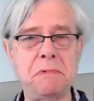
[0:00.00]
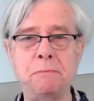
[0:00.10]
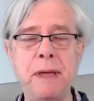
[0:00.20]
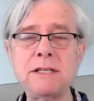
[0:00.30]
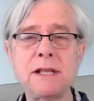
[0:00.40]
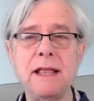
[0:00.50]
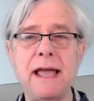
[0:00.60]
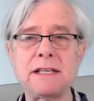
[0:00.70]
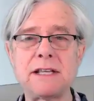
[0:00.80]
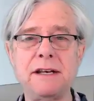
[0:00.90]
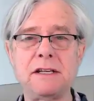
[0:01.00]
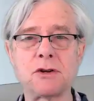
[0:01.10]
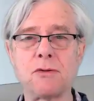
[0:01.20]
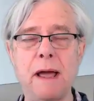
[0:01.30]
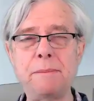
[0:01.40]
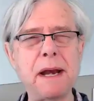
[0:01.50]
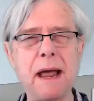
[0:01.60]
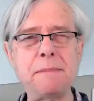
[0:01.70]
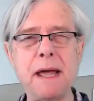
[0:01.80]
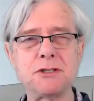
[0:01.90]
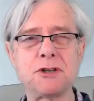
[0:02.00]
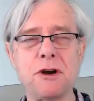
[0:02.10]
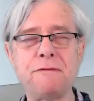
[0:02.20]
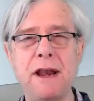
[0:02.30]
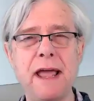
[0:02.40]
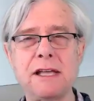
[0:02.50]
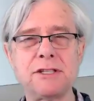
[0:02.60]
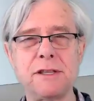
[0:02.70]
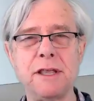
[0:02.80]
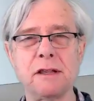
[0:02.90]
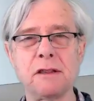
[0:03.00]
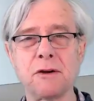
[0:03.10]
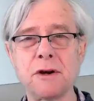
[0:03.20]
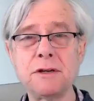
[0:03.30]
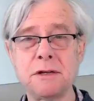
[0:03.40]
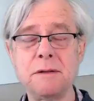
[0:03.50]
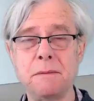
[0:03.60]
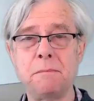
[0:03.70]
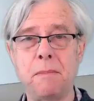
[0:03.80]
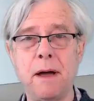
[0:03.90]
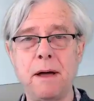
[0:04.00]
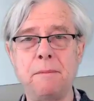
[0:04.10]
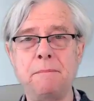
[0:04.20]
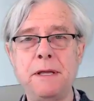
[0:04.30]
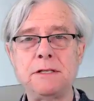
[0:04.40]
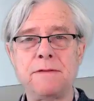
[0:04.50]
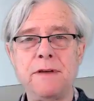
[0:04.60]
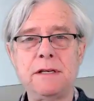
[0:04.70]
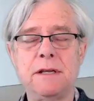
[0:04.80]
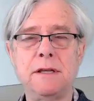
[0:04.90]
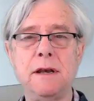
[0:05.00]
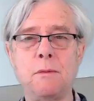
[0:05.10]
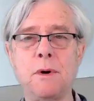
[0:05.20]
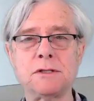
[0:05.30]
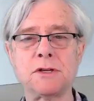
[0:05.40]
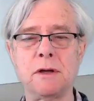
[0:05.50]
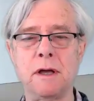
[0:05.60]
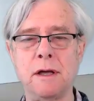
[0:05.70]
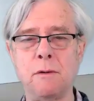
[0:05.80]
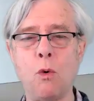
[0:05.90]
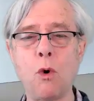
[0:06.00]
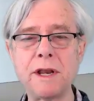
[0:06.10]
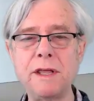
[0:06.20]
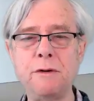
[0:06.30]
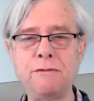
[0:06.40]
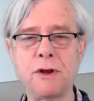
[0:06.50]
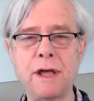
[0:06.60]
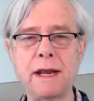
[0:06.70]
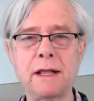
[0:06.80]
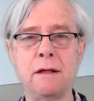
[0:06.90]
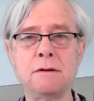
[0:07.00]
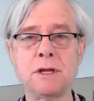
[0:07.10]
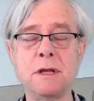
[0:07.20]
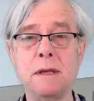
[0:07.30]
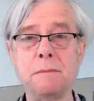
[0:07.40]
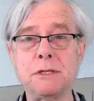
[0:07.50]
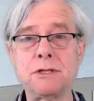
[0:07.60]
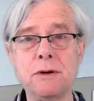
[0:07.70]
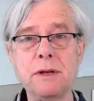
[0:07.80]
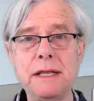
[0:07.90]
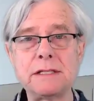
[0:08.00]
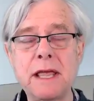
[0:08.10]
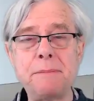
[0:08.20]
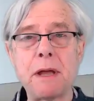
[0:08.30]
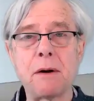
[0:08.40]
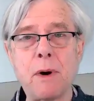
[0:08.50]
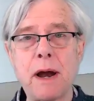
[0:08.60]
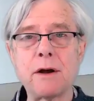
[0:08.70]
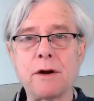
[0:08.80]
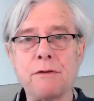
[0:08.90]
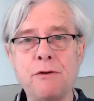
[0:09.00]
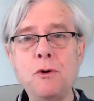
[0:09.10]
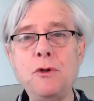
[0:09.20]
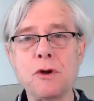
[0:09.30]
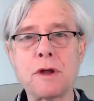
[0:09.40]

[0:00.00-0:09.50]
basically, as I described it, I'm not sure if it has the alert piece of it, where it's warning you if you're getting close, but certainly it's keeping a record of who you're